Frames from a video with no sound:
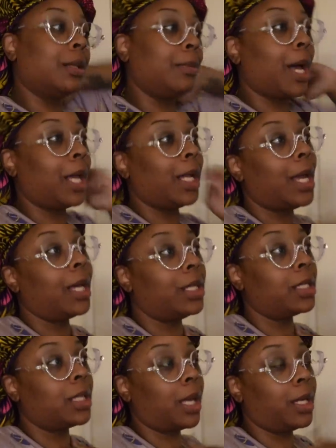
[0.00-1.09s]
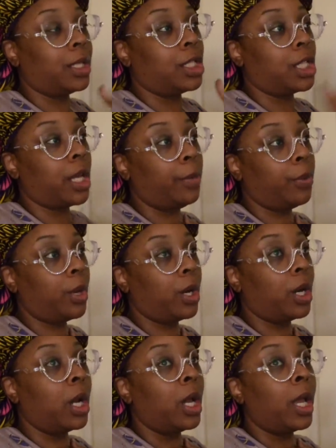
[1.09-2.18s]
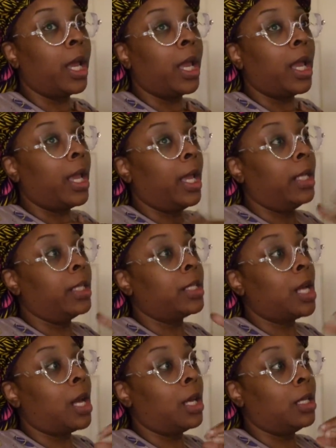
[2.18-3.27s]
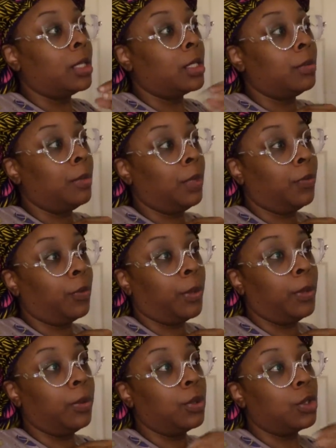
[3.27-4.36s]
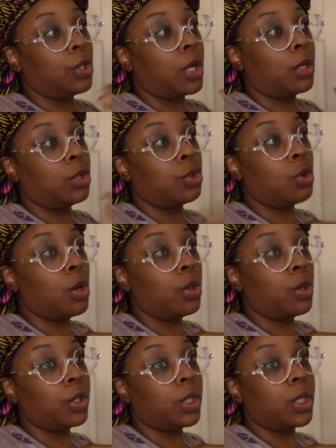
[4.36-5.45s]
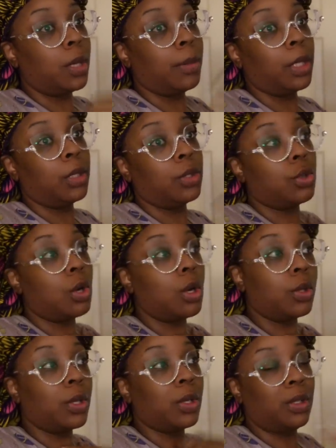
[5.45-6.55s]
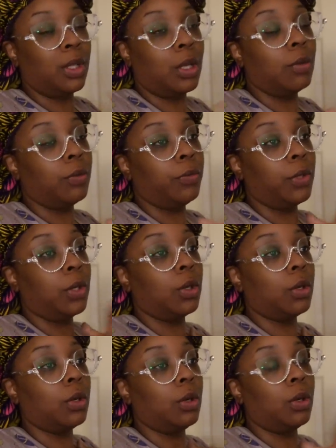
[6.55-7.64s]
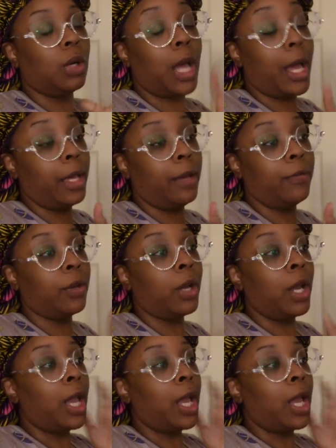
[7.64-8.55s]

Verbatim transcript: my line is like shapewear and it's it's meant for people who are trying to control their stomach, control their, you know, figure or however.